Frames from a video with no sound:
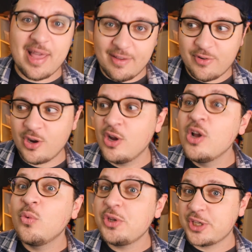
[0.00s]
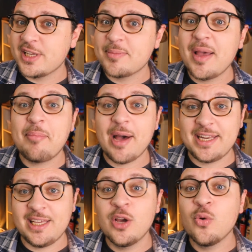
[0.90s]
ever, which is my
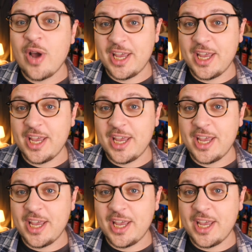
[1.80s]
buddy Wei